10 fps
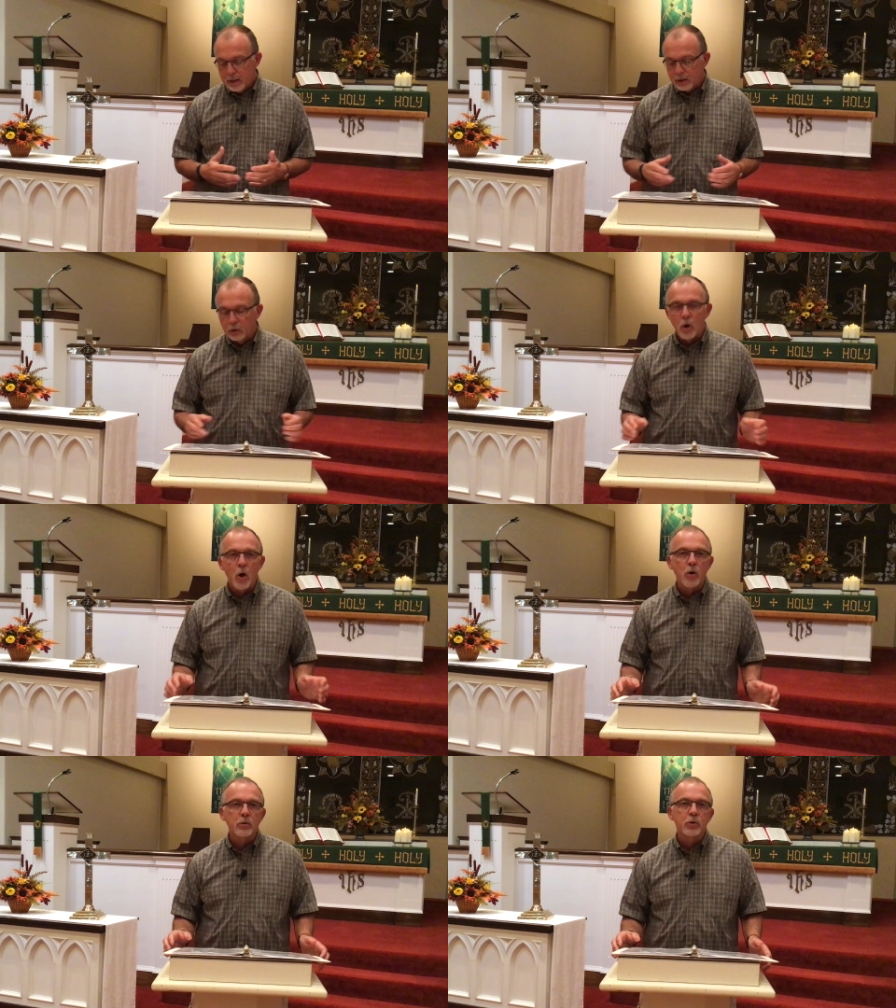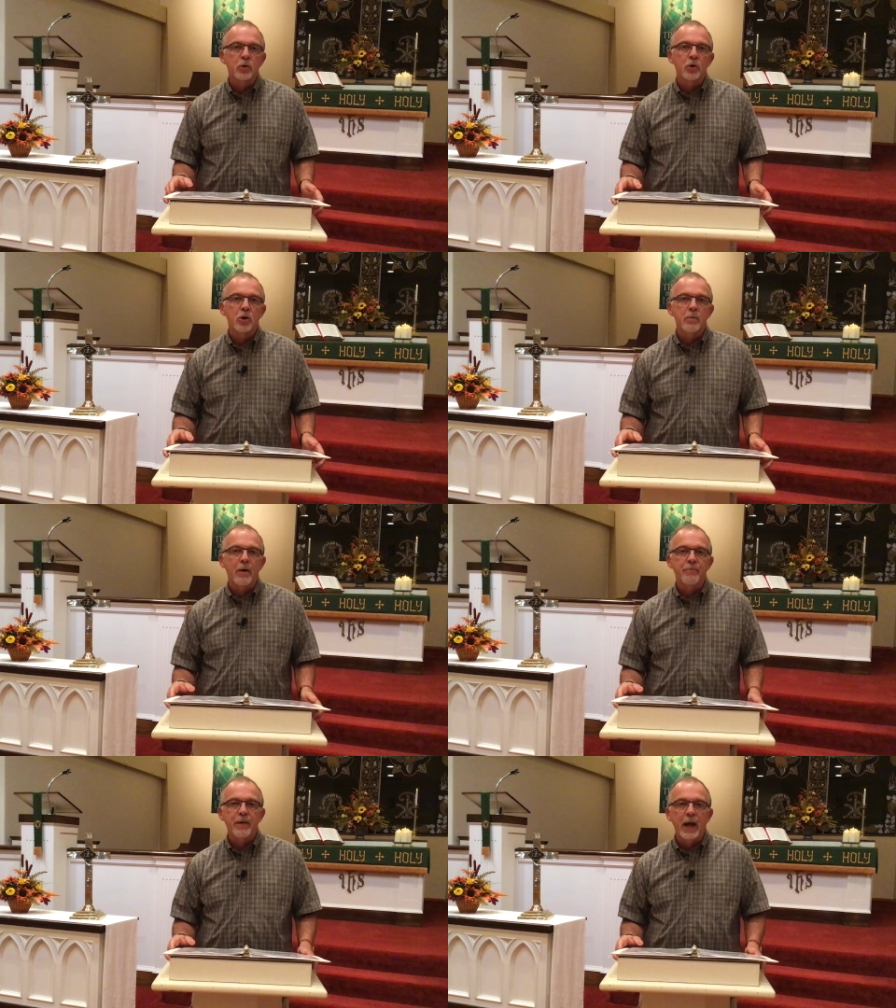the long term
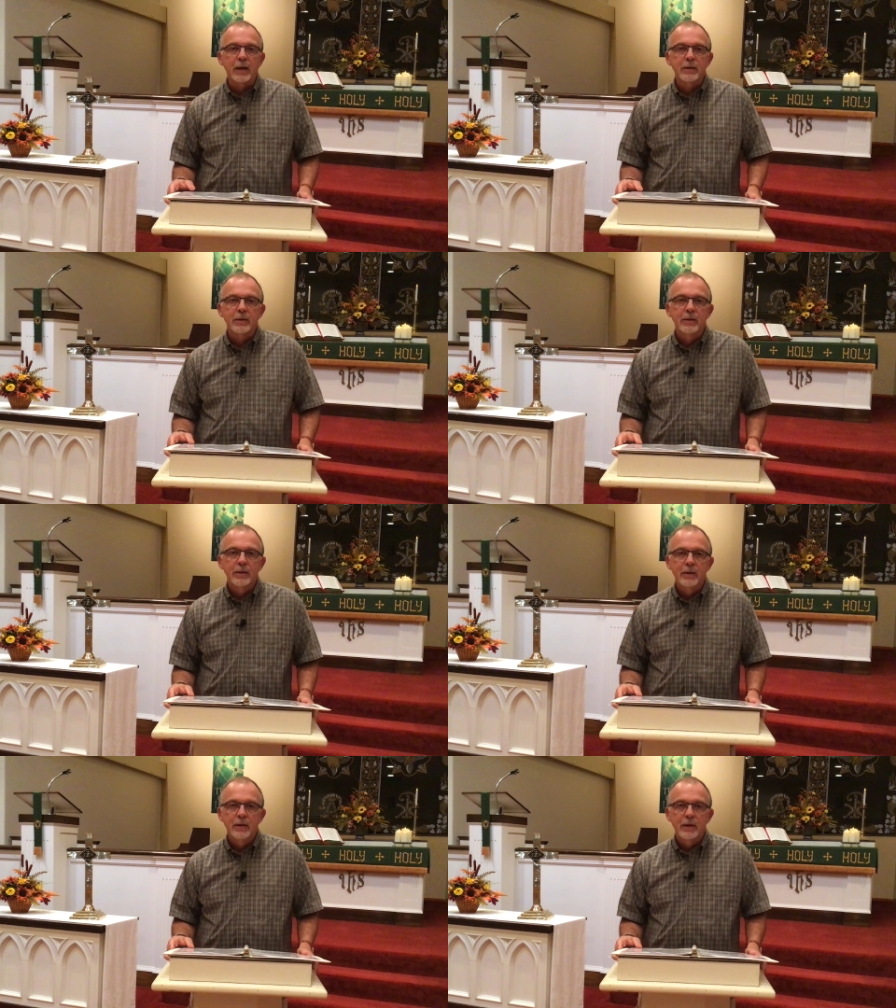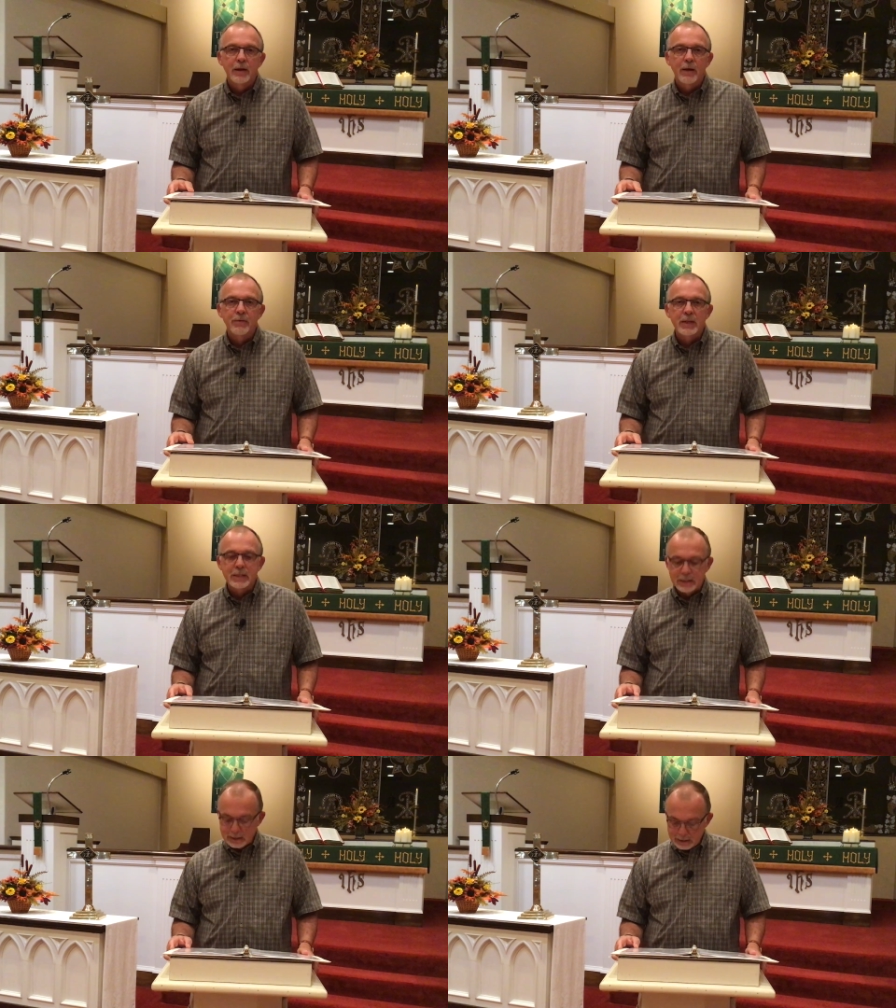effect of
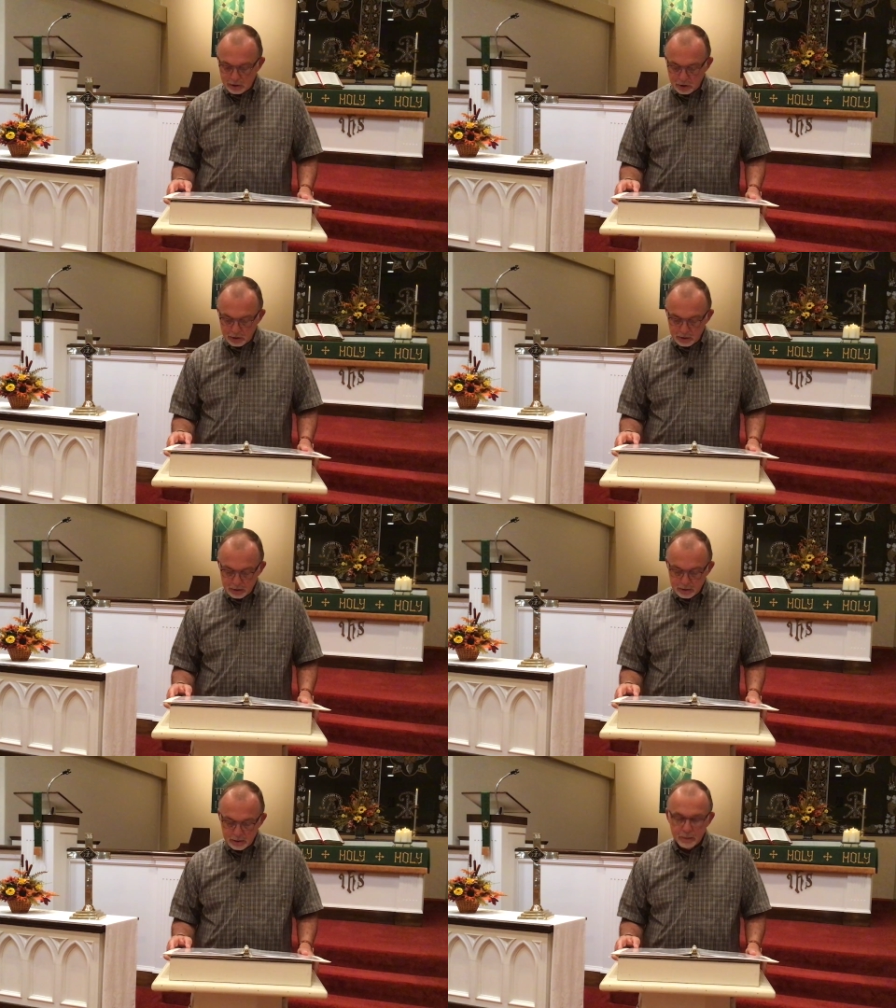his decisions.